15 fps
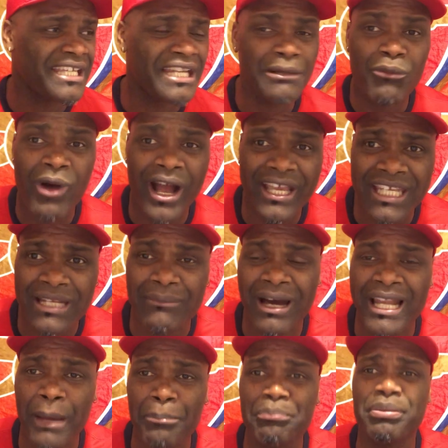yeah, them want to give them
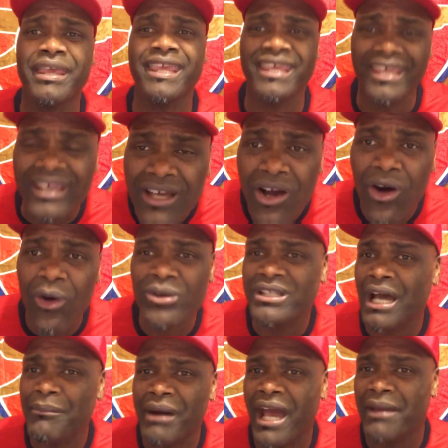all a pee
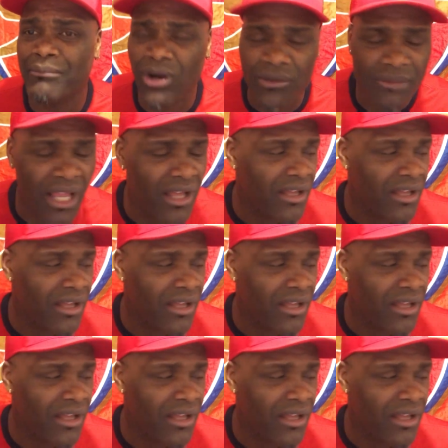out of my money.